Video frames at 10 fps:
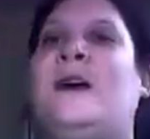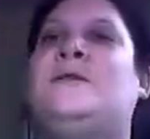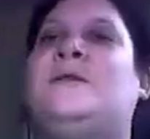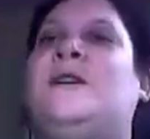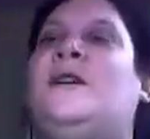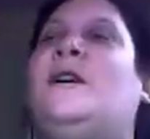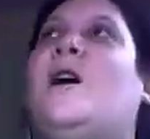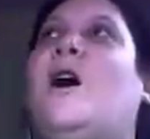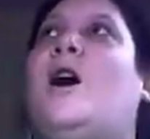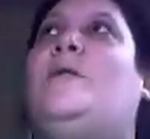on my
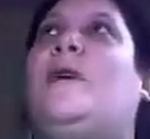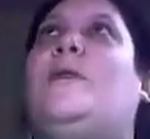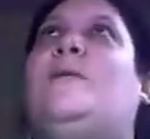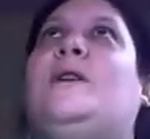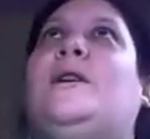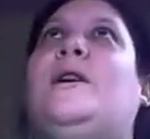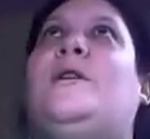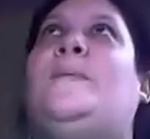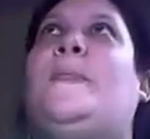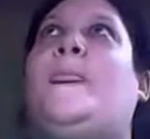window. I
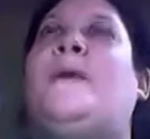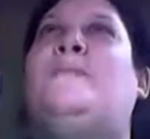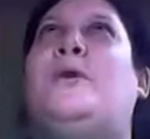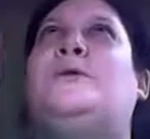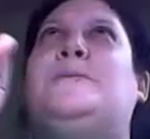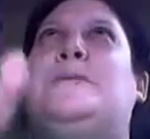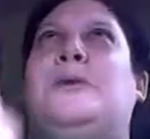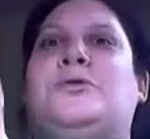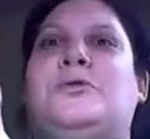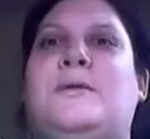posted pictures on my
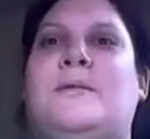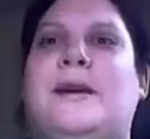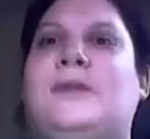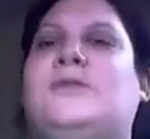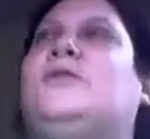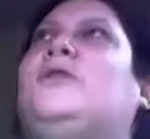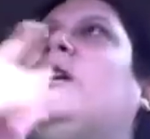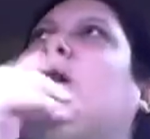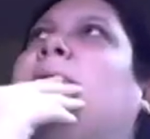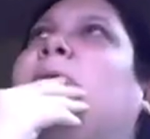Instagram if you want to check it
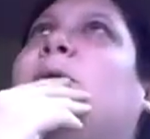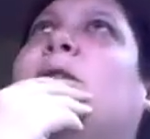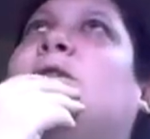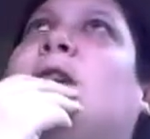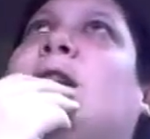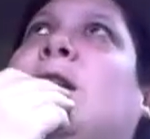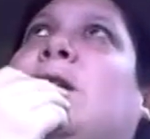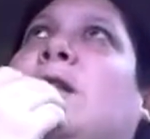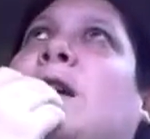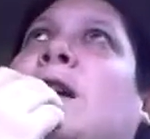out there.
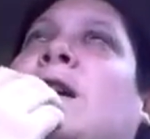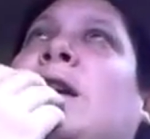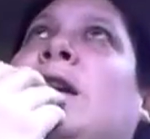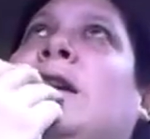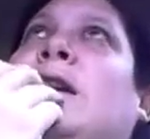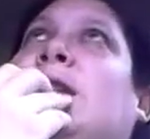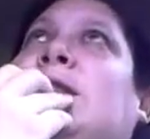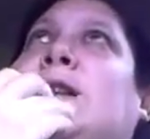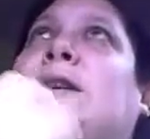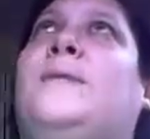It's Tina Pop Tart
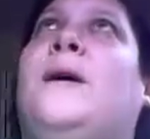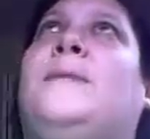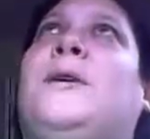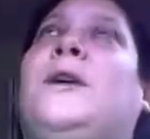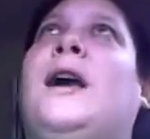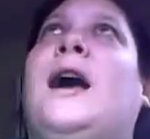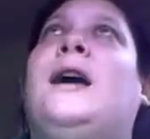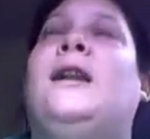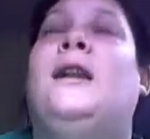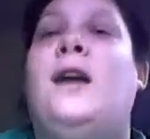Cat,
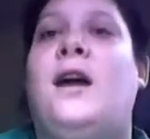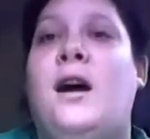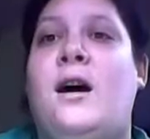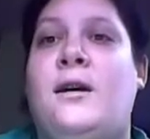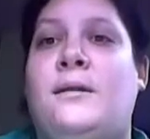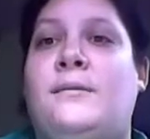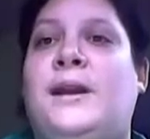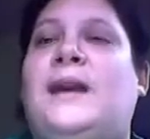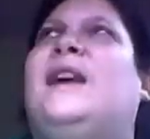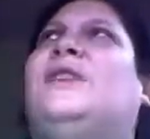um, but I can't show it to
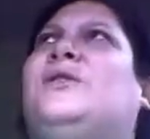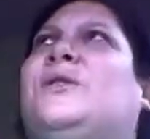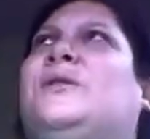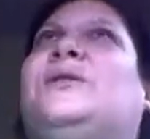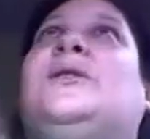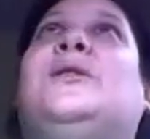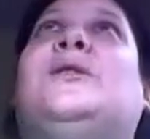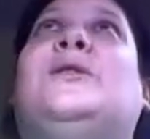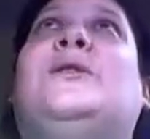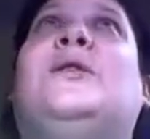you right
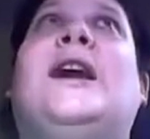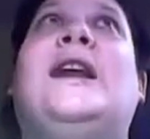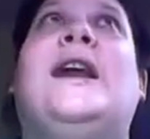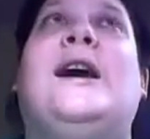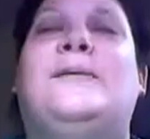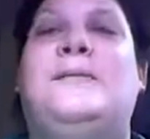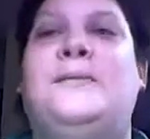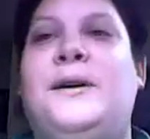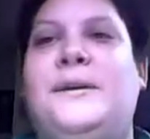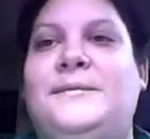now. But
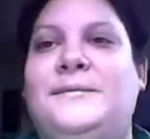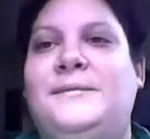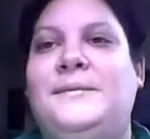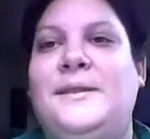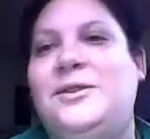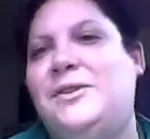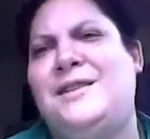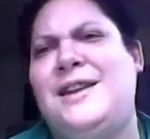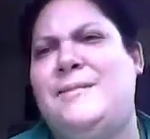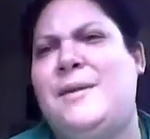just take my word for
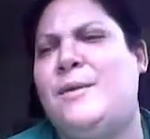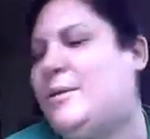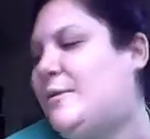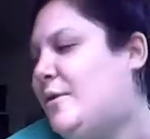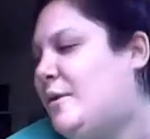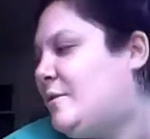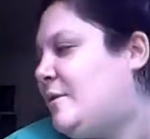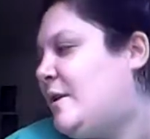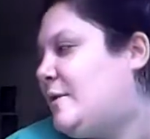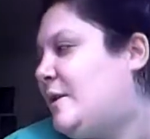it, whatever.
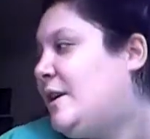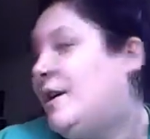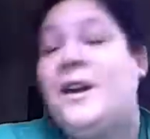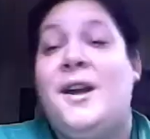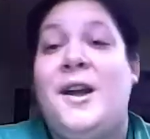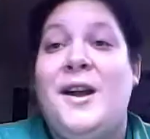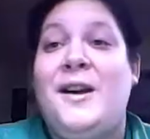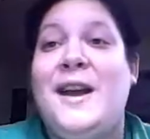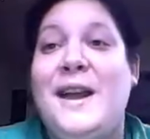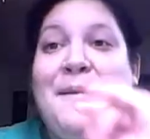Alright, bye you
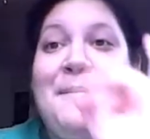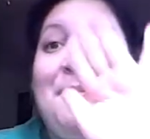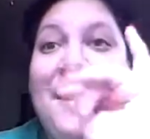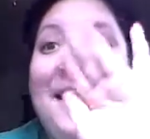guys!